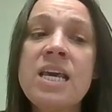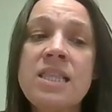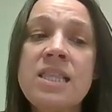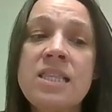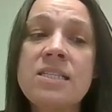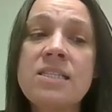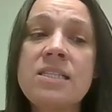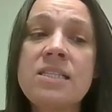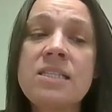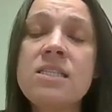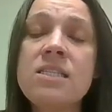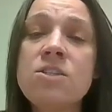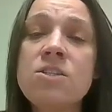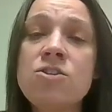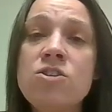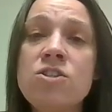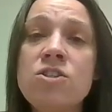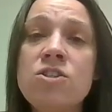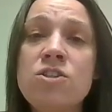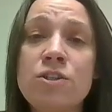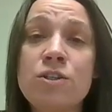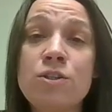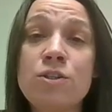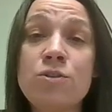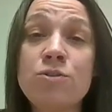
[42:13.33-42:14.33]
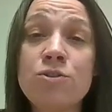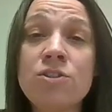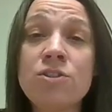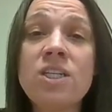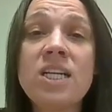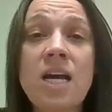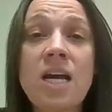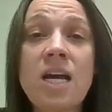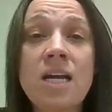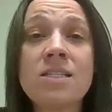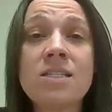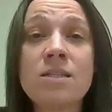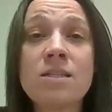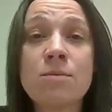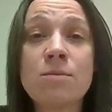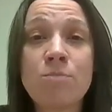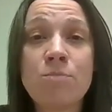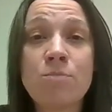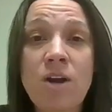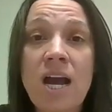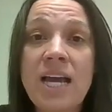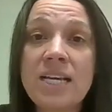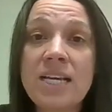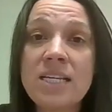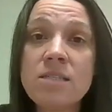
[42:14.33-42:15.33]
these decisions are usually not a
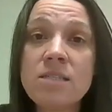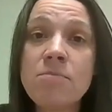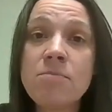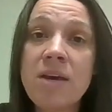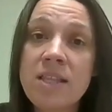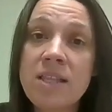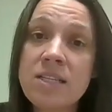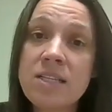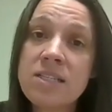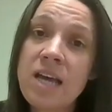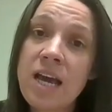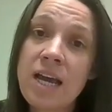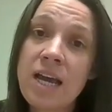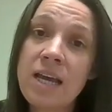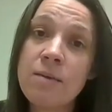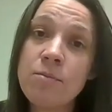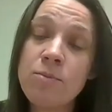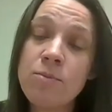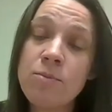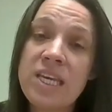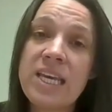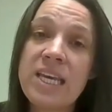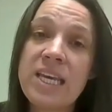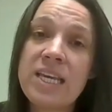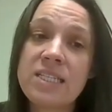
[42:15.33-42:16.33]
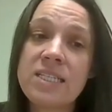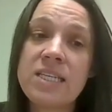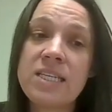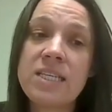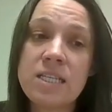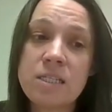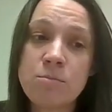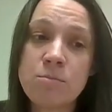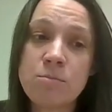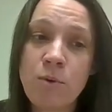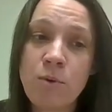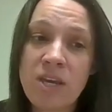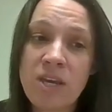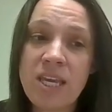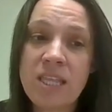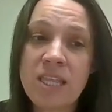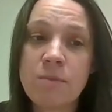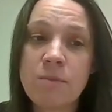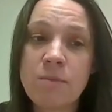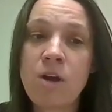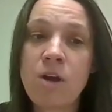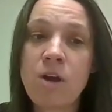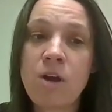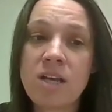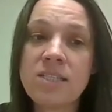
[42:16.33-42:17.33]
surprise by the time we get to this point in
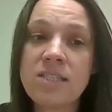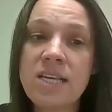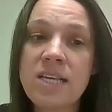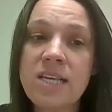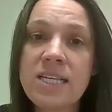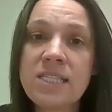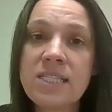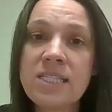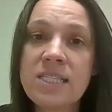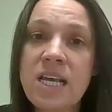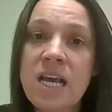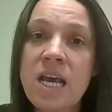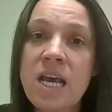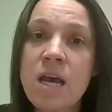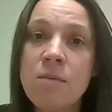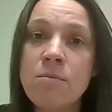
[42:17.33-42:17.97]
the process,